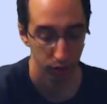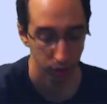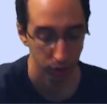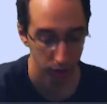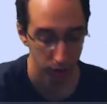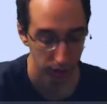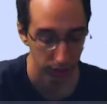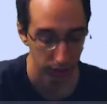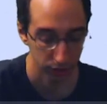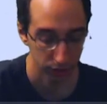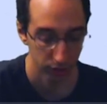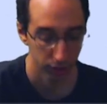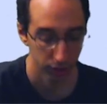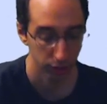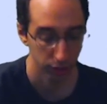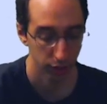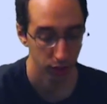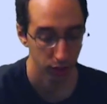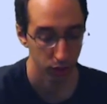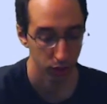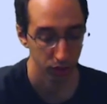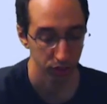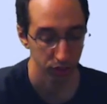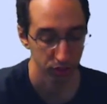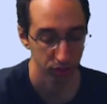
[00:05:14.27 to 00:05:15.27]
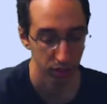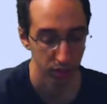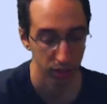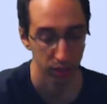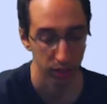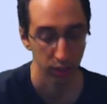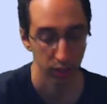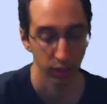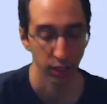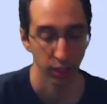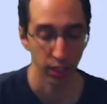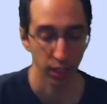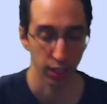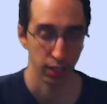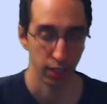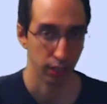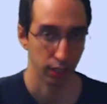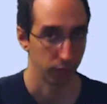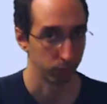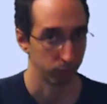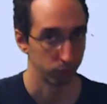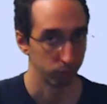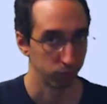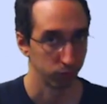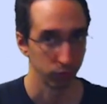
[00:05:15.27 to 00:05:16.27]
connecting here, extending,
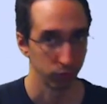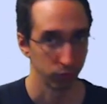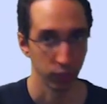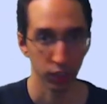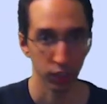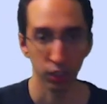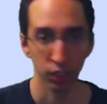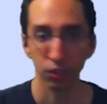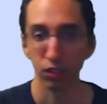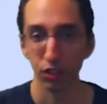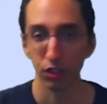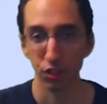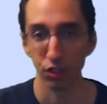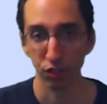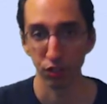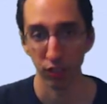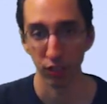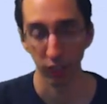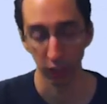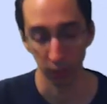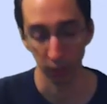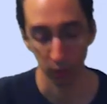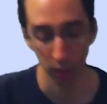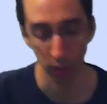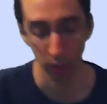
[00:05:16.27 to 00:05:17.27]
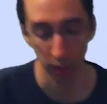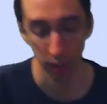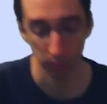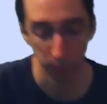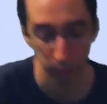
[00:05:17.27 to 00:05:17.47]
and easy joseki, right?